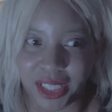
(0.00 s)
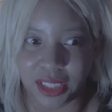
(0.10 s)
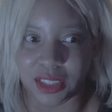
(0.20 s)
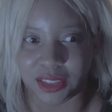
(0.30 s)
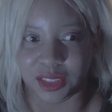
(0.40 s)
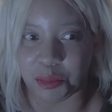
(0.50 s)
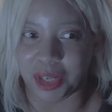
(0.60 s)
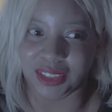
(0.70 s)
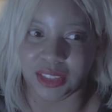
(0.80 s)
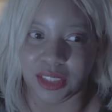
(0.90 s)
spending this
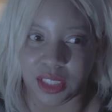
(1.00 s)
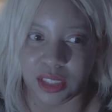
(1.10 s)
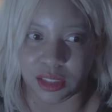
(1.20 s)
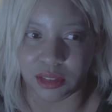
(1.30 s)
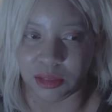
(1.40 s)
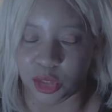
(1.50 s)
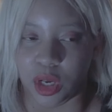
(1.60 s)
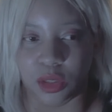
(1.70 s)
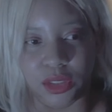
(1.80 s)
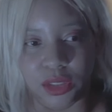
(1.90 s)
much in,
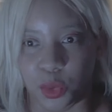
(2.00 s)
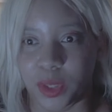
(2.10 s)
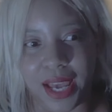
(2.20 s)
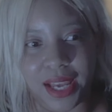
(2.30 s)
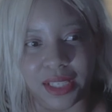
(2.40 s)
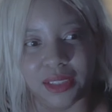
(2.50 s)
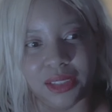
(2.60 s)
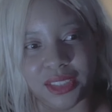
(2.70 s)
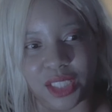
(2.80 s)
doing that.